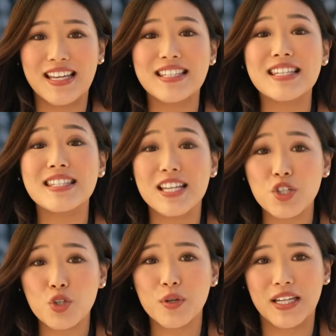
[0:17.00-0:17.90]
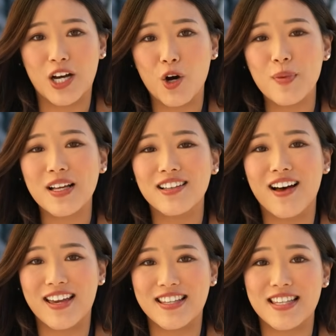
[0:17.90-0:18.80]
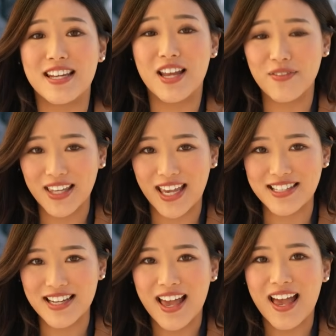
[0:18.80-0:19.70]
is essential in helping clients navigate